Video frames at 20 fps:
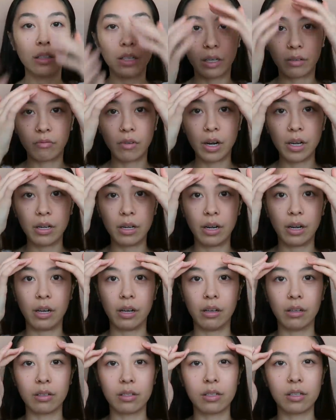Like right
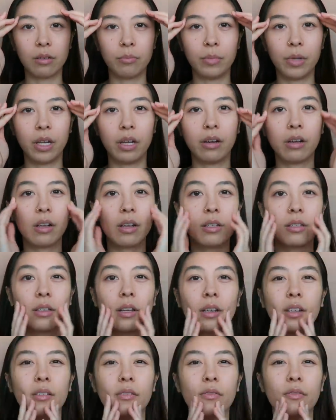now, some areas
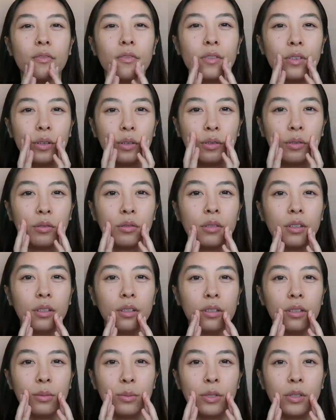I can feel a
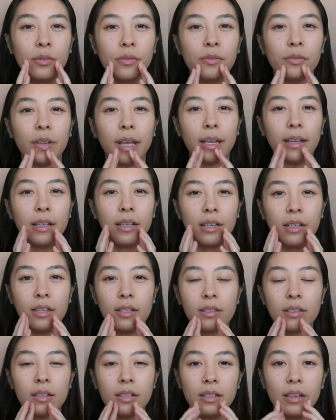little bit of
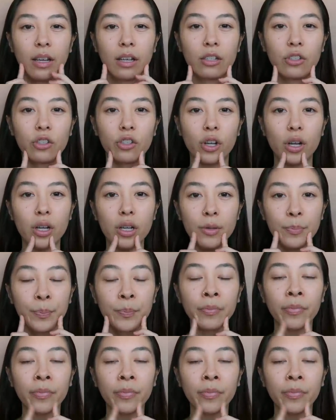flakiness and texture.